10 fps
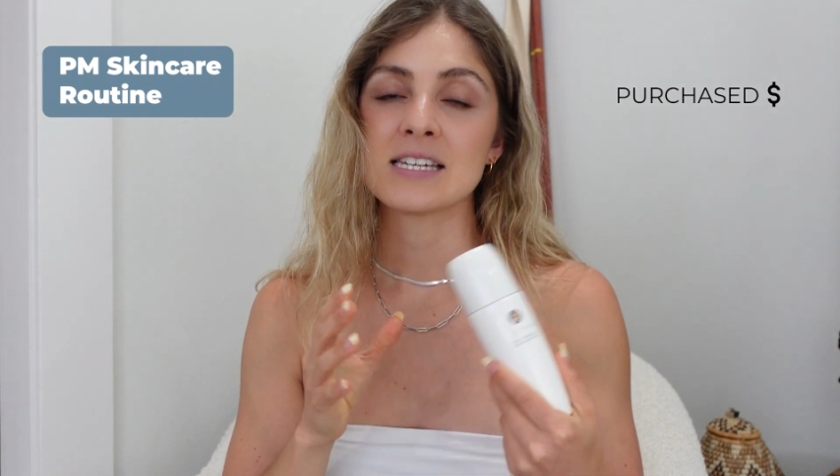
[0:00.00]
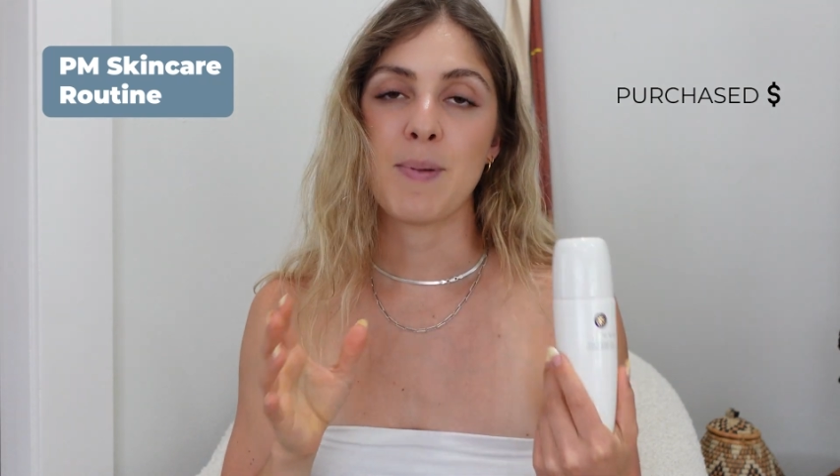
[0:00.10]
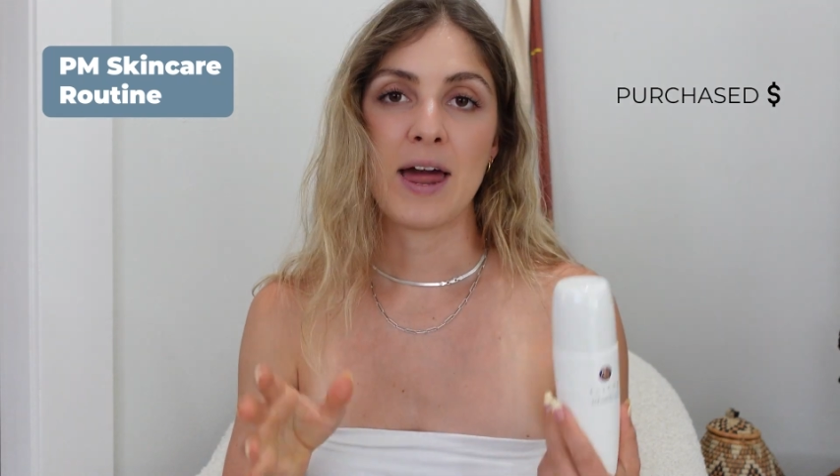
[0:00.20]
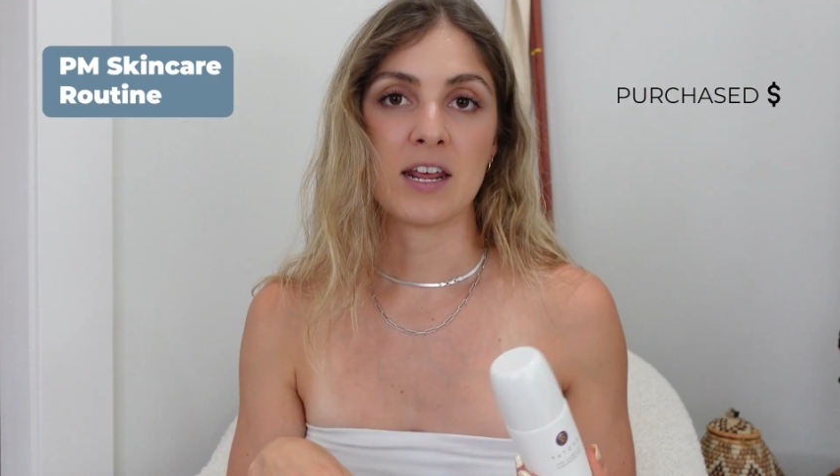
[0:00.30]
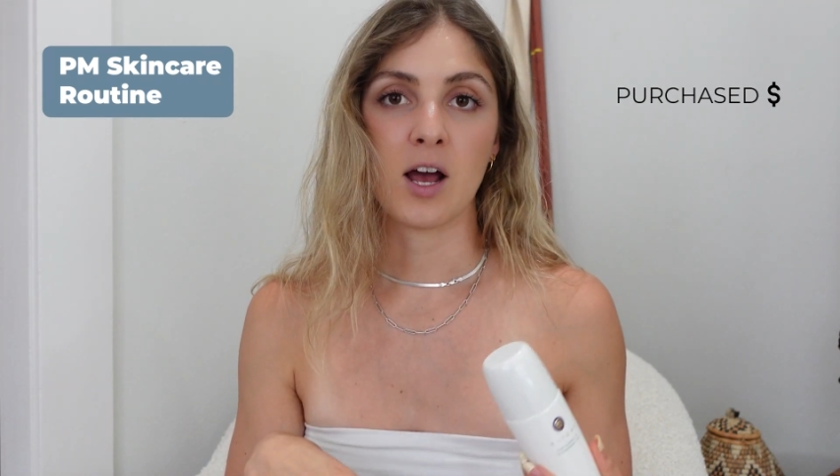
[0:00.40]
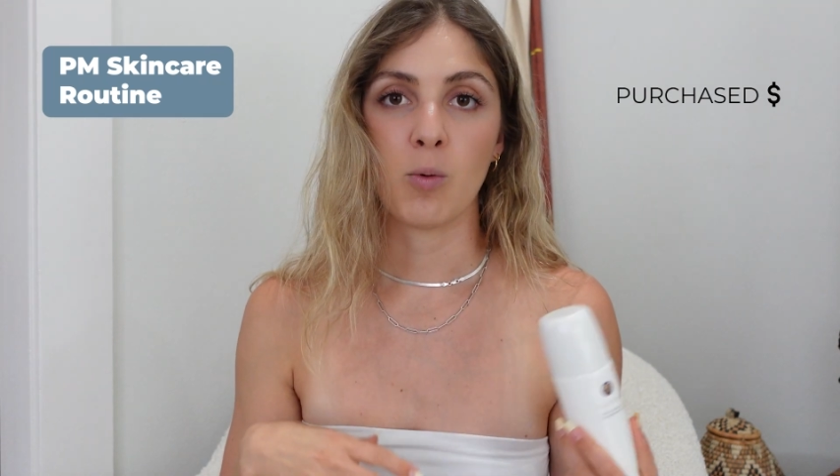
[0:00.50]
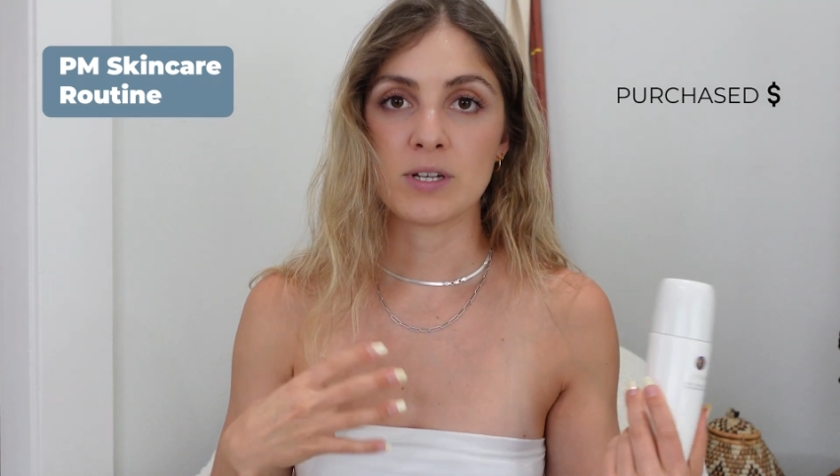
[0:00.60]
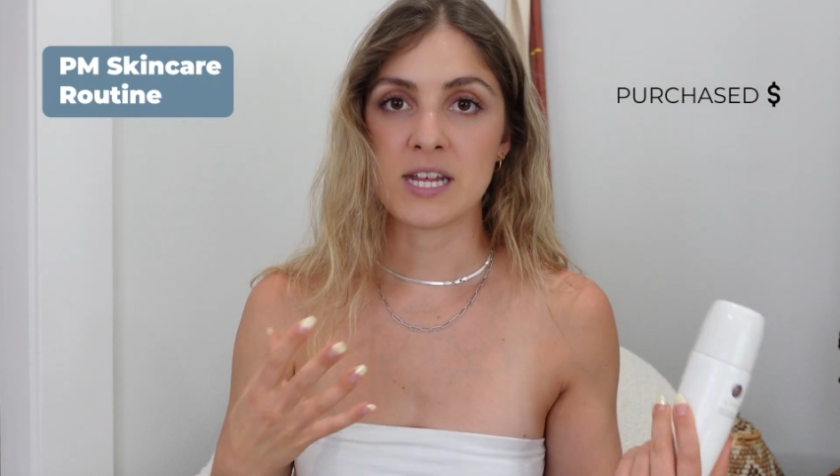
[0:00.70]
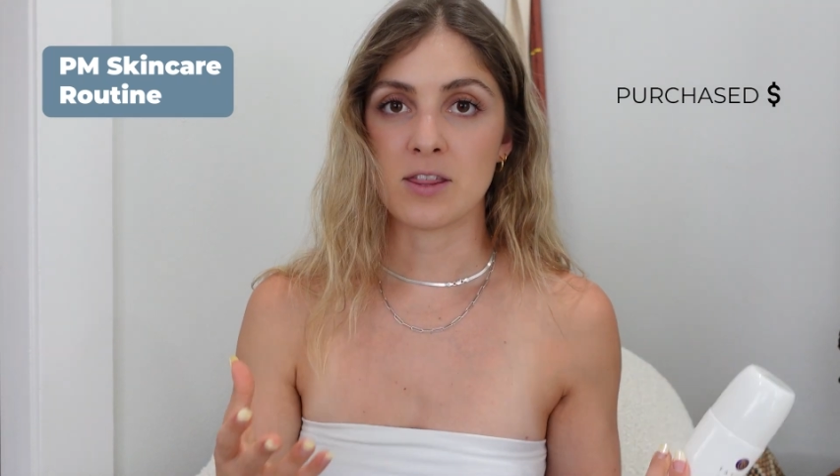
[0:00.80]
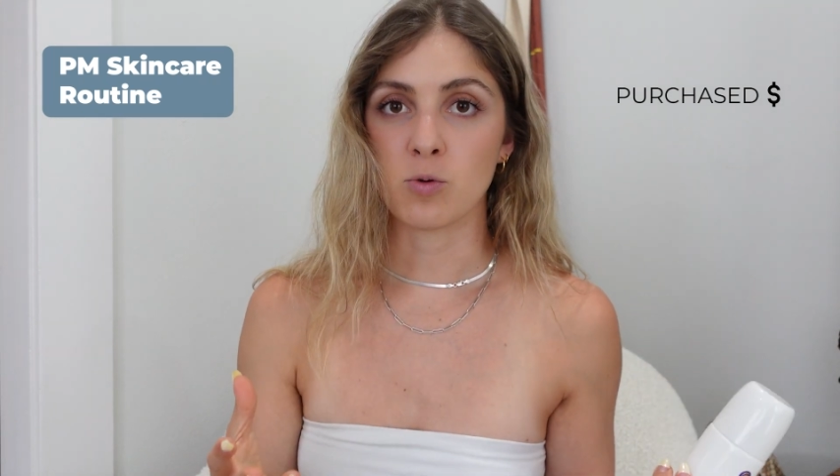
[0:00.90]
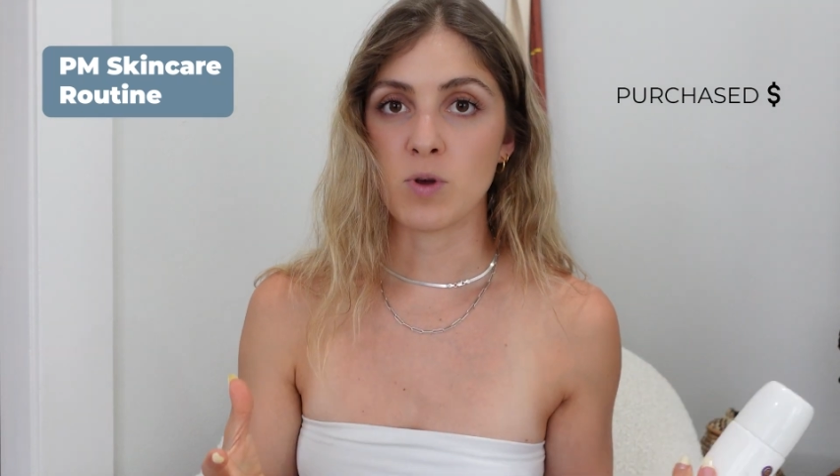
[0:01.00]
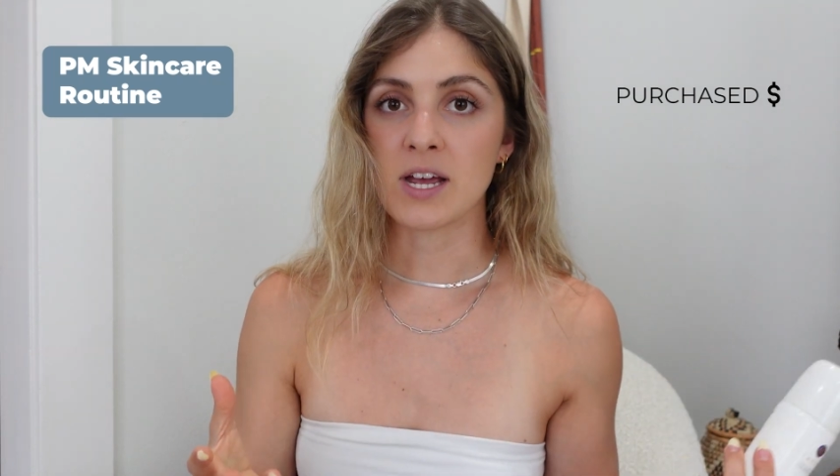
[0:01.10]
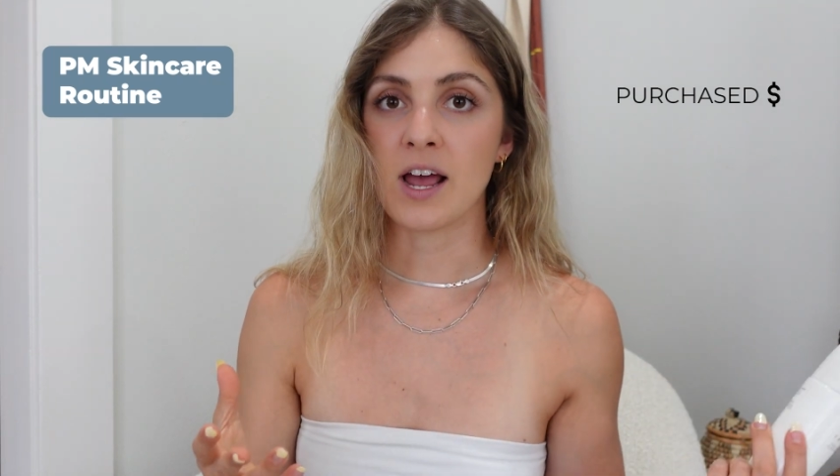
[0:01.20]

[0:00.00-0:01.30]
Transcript: Depending on what day of the week,